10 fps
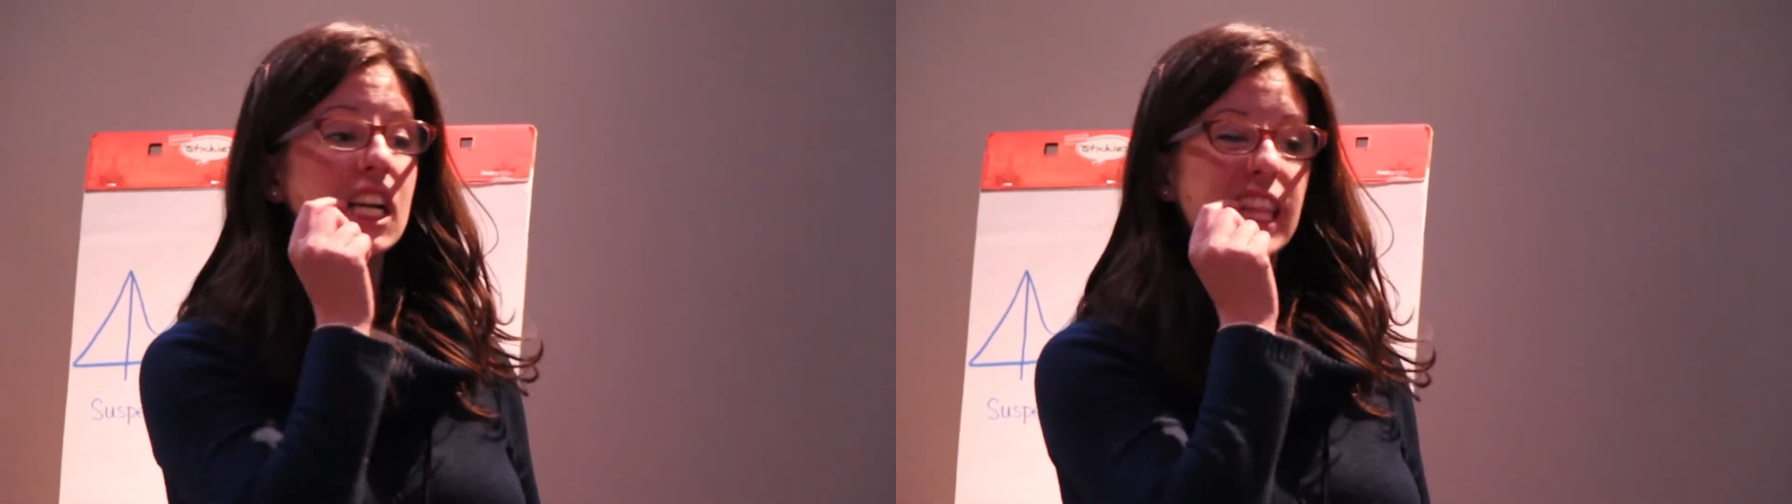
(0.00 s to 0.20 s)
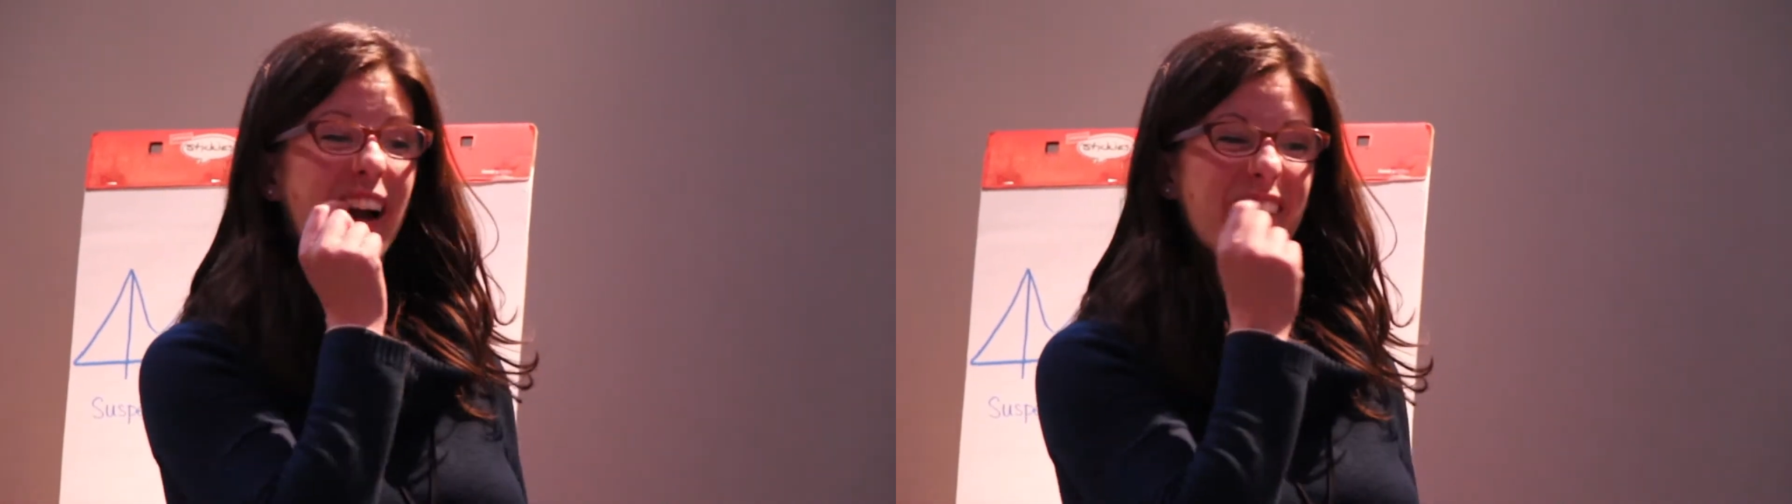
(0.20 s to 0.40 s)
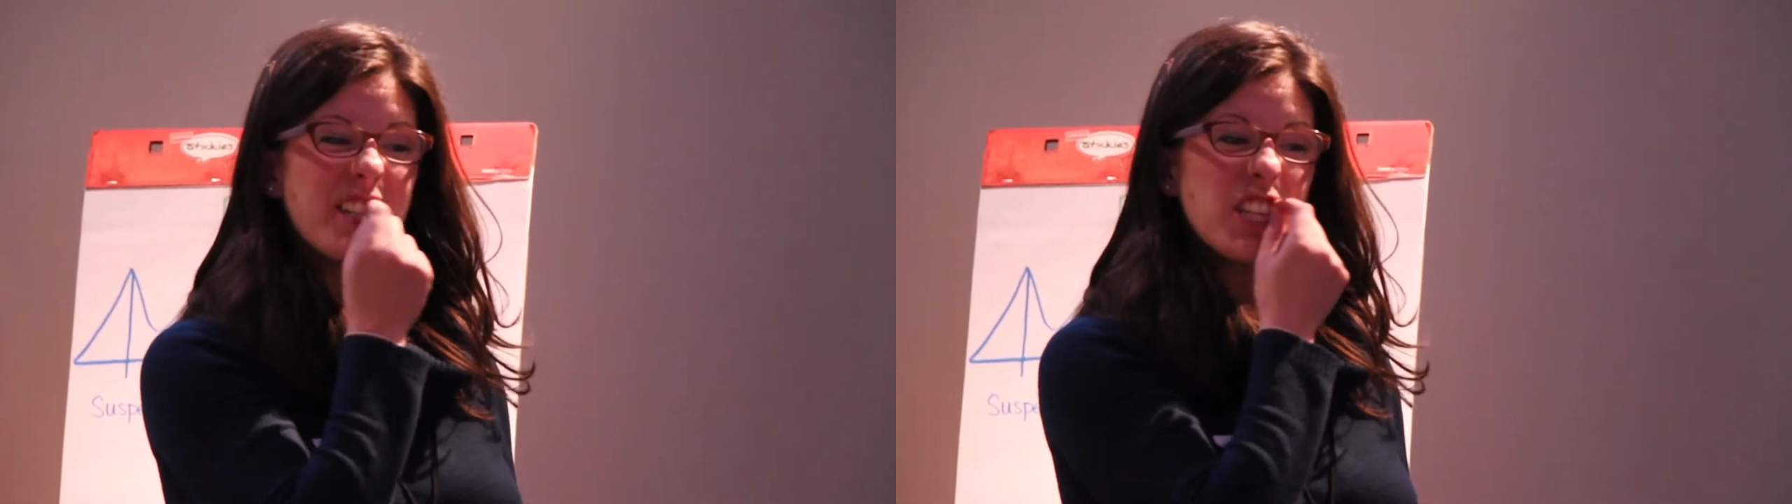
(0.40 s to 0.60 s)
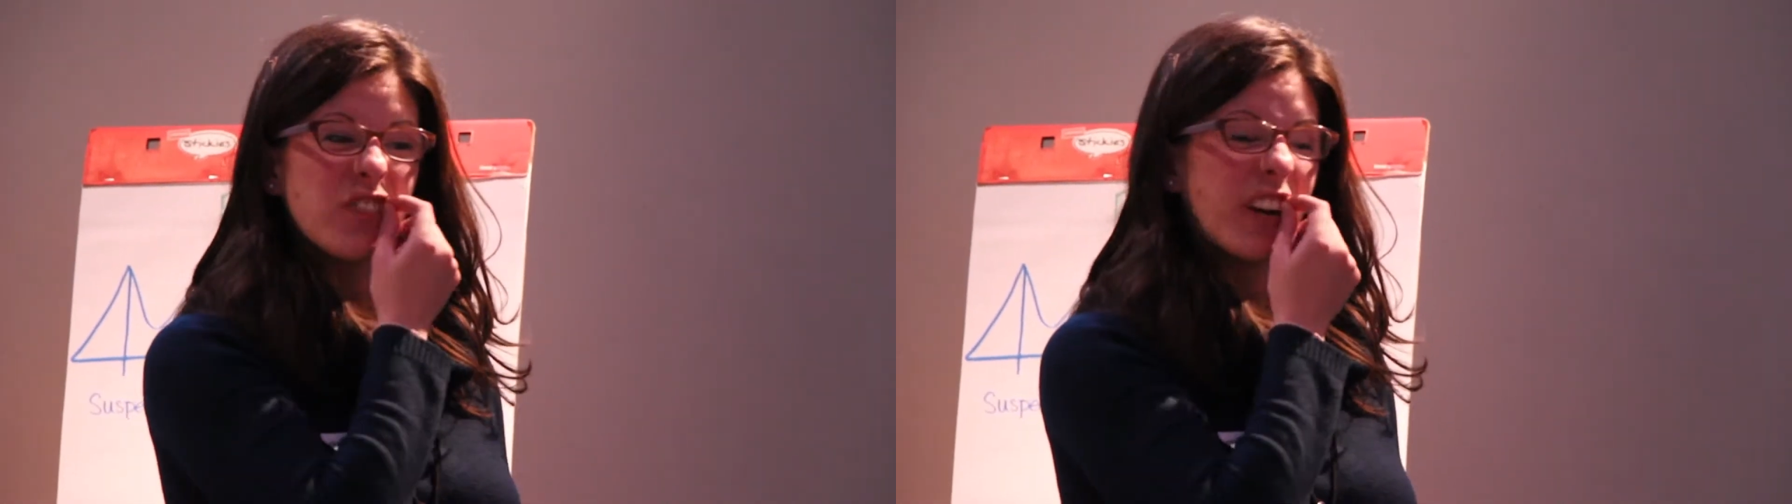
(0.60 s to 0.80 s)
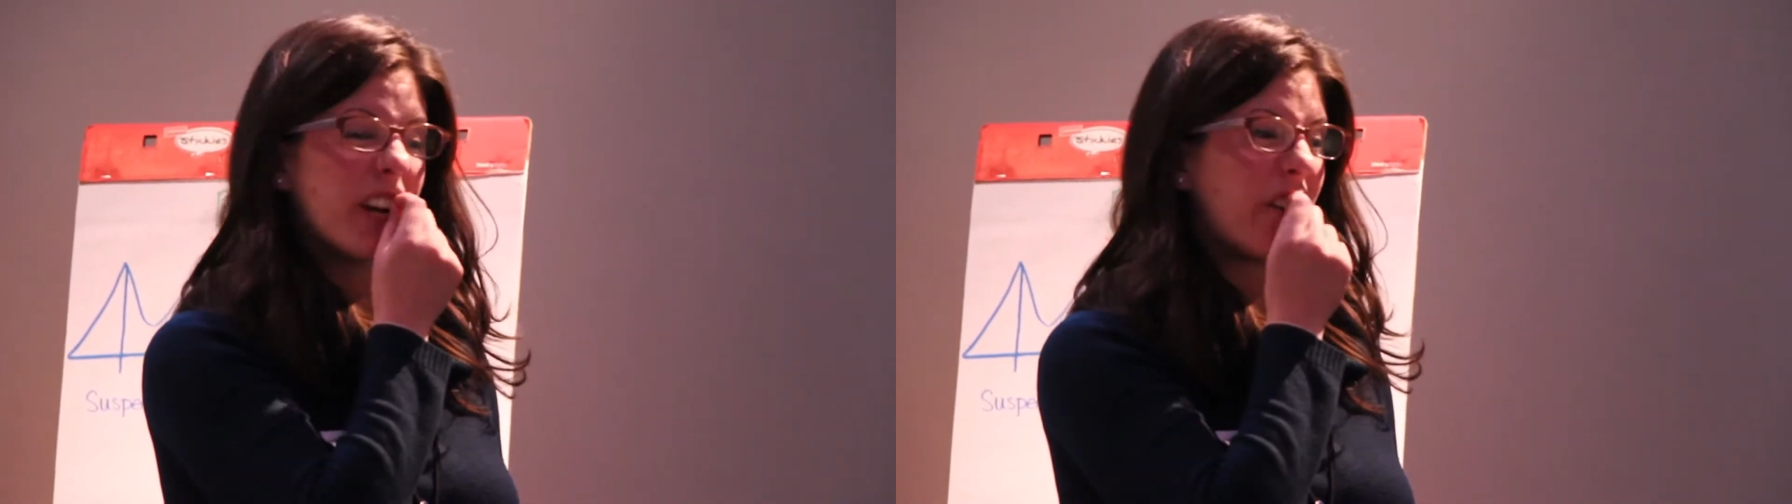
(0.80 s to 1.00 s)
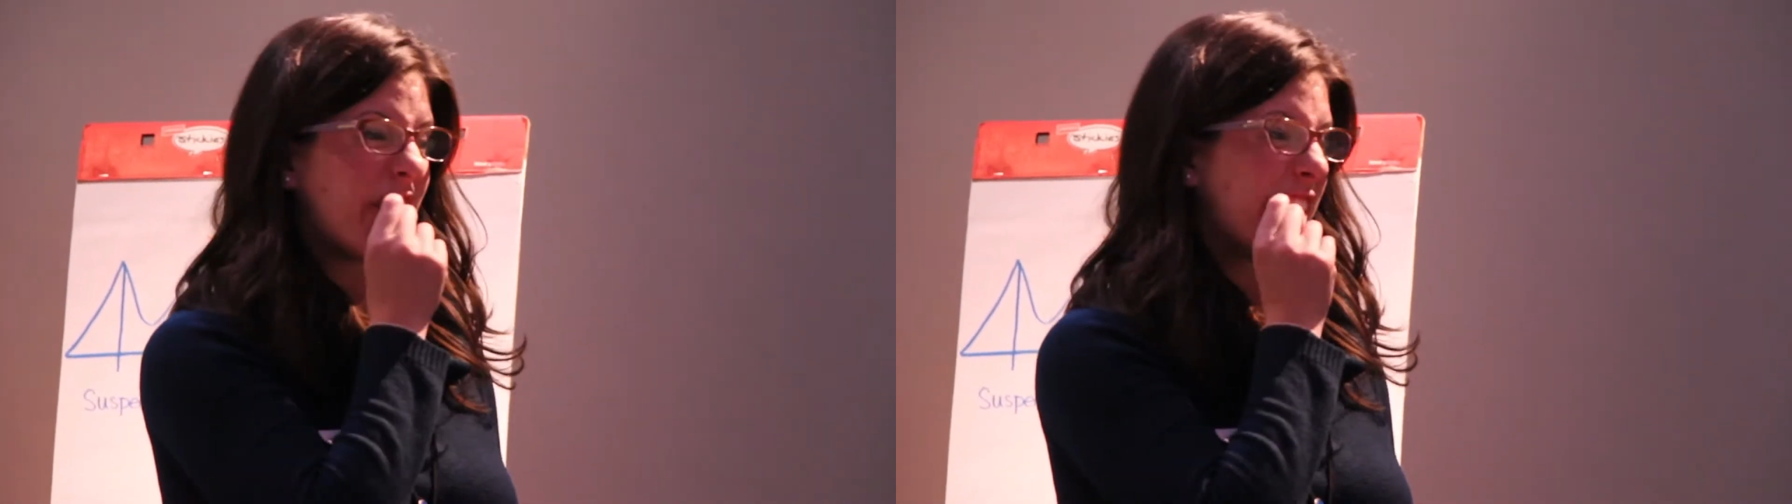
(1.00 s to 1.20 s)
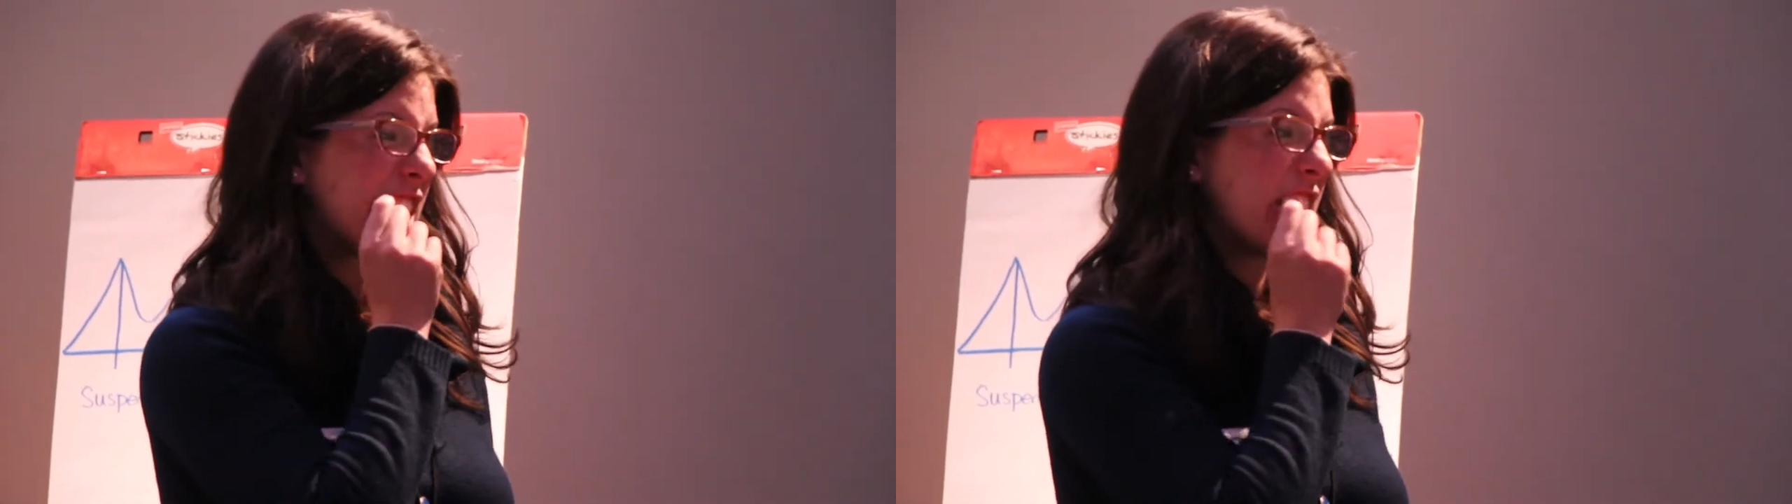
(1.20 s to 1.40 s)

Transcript: that would just run over your